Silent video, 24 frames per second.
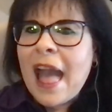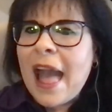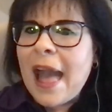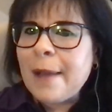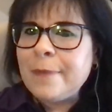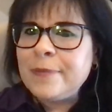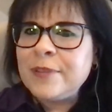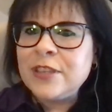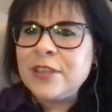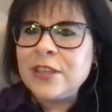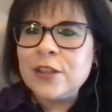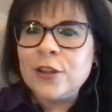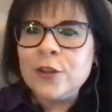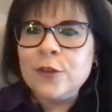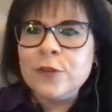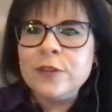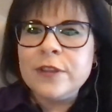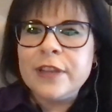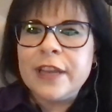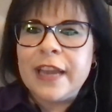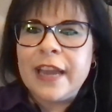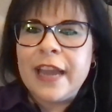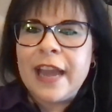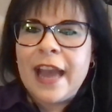
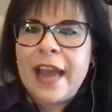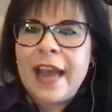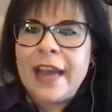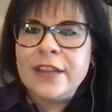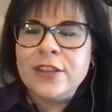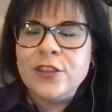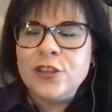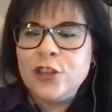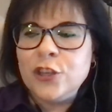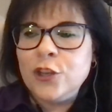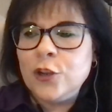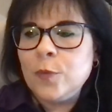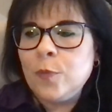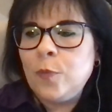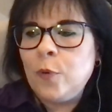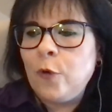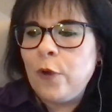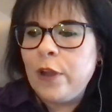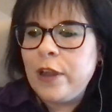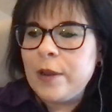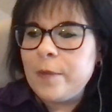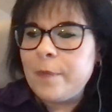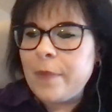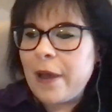Absolutely. And to your
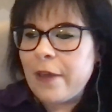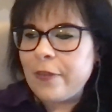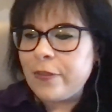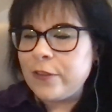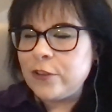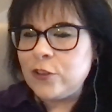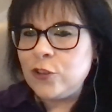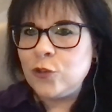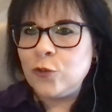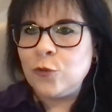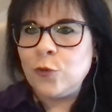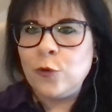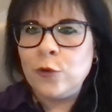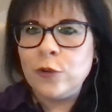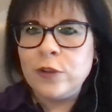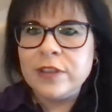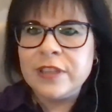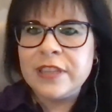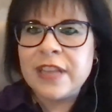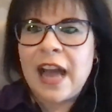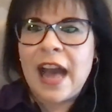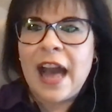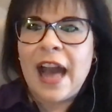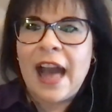point about the
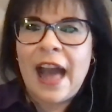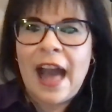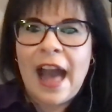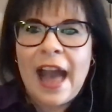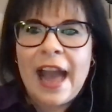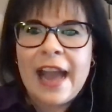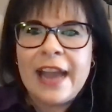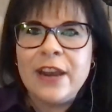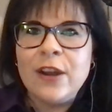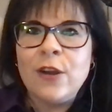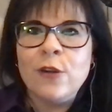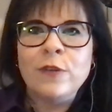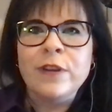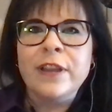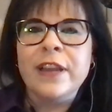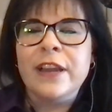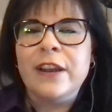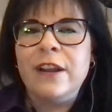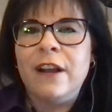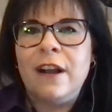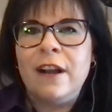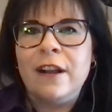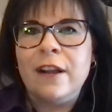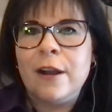tools, I don't
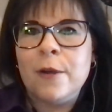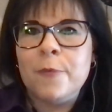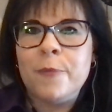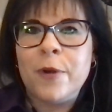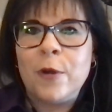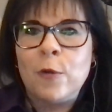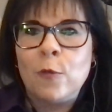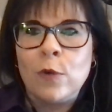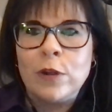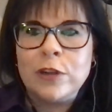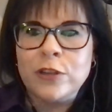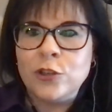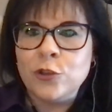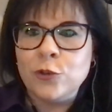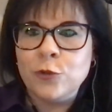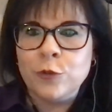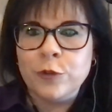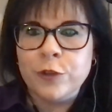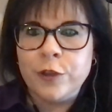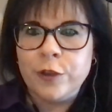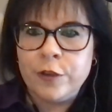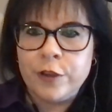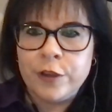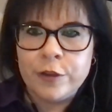get hung up on what
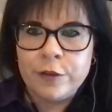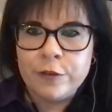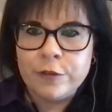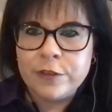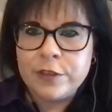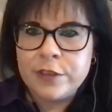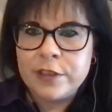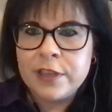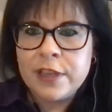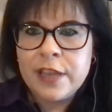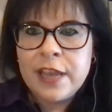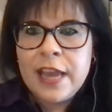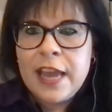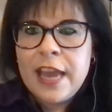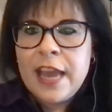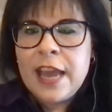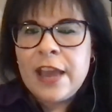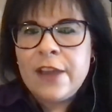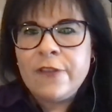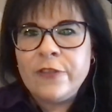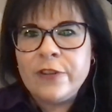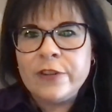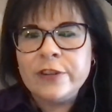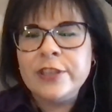tool you use.
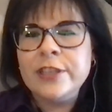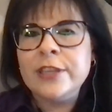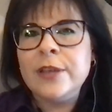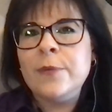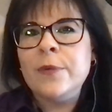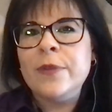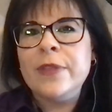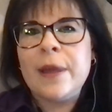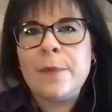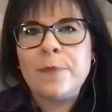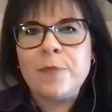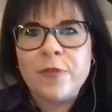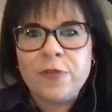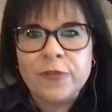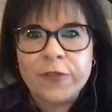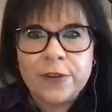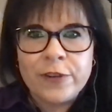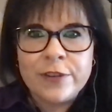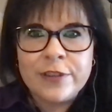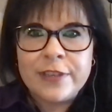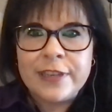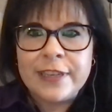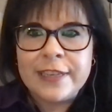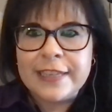If you're someone that
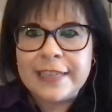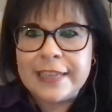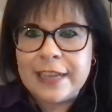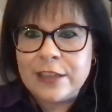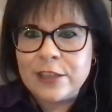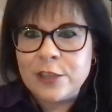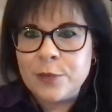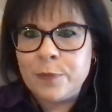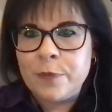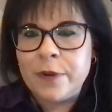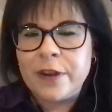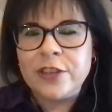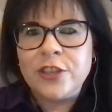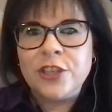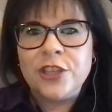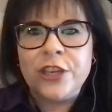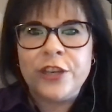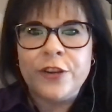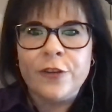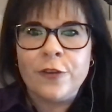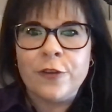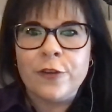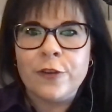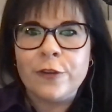prefers an Excel
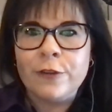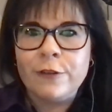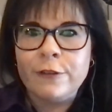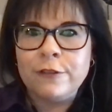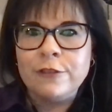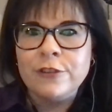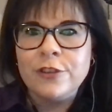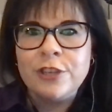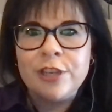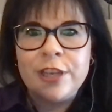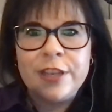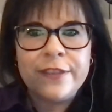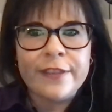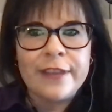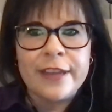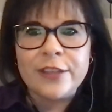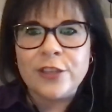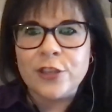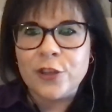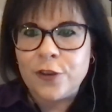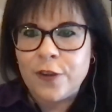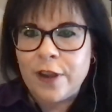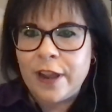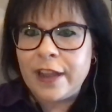spreadsheet or a Google sheet,
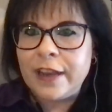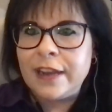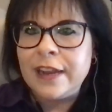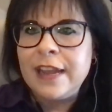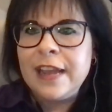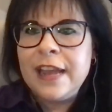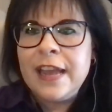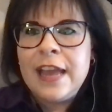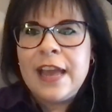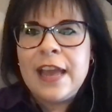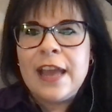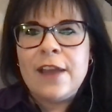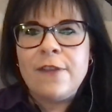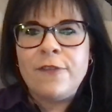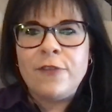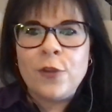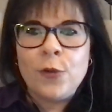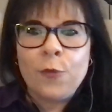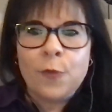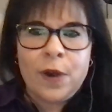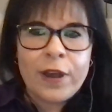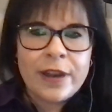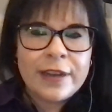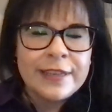that's great. If you
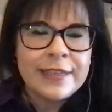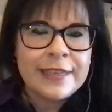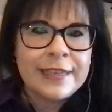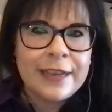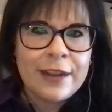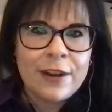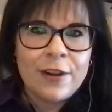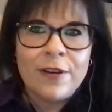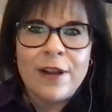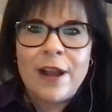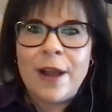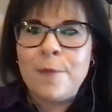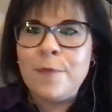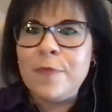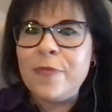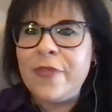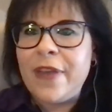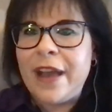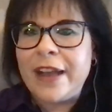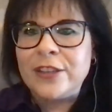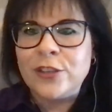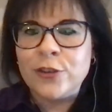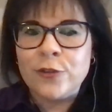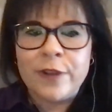yep. want a CRM,
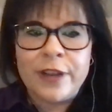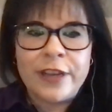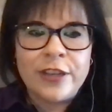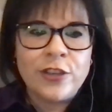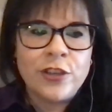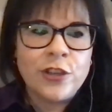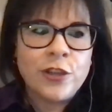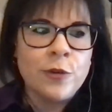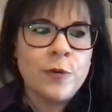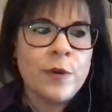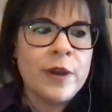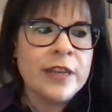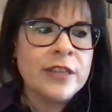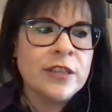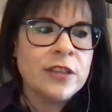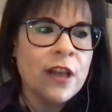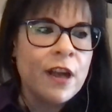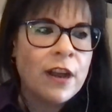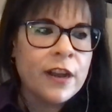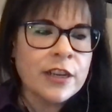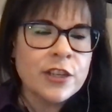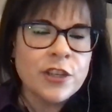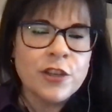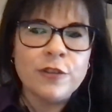that's great too. As
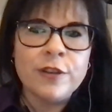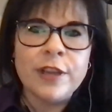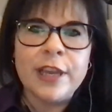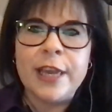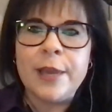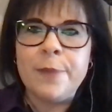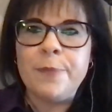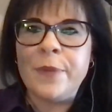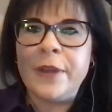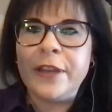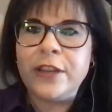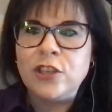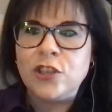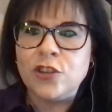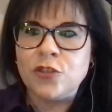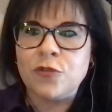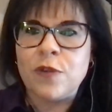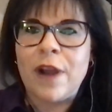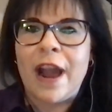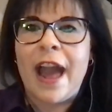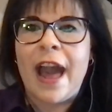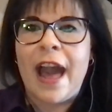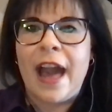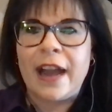long as you're keeping
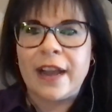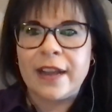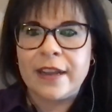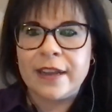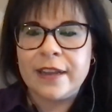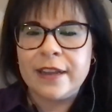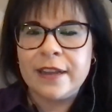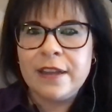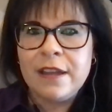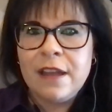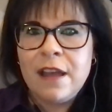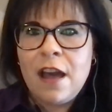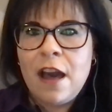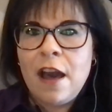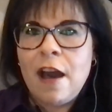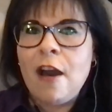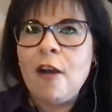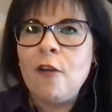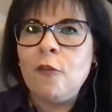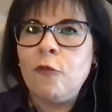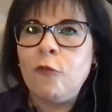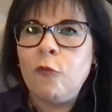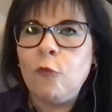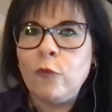track
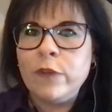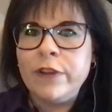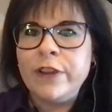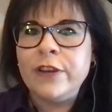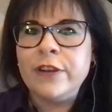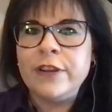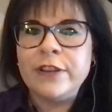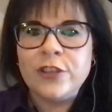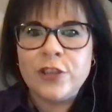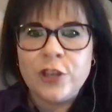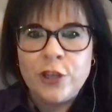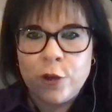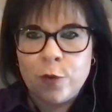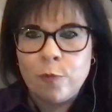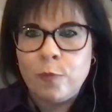of, to your